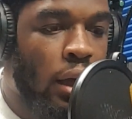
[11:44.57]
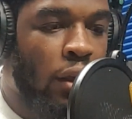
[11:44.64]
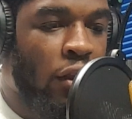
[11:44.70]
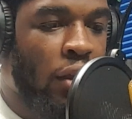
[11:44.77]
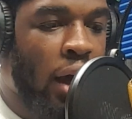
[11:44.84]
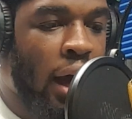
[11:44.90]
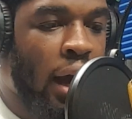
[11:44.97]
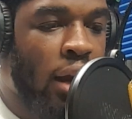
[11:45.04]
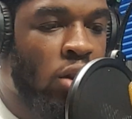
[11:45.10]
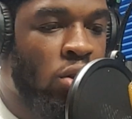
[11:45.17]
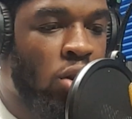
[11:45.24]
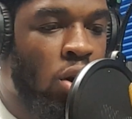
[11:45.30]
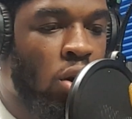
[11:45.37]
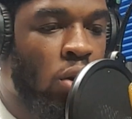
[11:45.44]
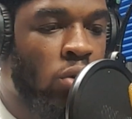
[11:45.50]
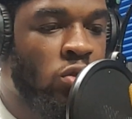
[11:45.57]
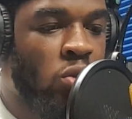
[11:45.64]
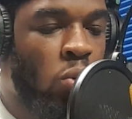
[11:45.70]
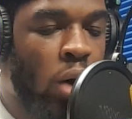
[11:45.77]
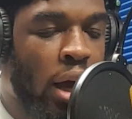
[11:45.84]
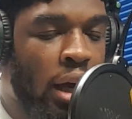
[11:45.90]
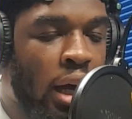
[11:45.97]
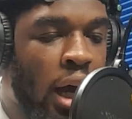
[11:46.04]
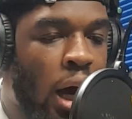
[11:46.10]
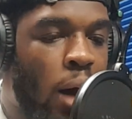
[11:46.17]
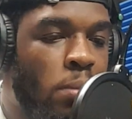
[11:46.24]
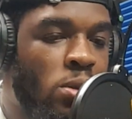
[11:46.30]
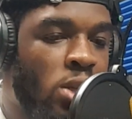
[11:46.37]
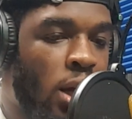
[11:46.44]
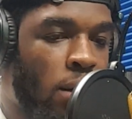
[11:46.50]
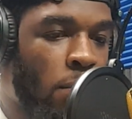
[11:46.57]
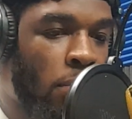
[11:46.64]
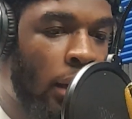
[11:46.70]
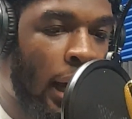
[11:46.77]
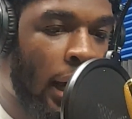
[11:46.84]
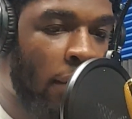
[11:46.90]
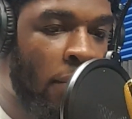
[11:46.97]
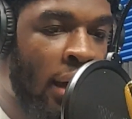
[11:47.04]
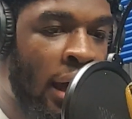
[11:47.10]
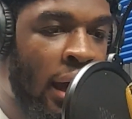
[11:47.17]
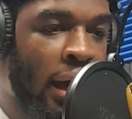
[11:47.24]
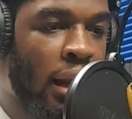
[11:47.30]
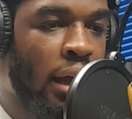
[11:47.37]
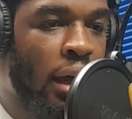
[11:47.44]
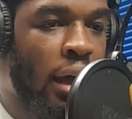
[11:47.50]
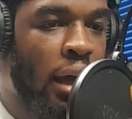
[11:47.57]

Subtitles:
That, it was a white cop shot a black man.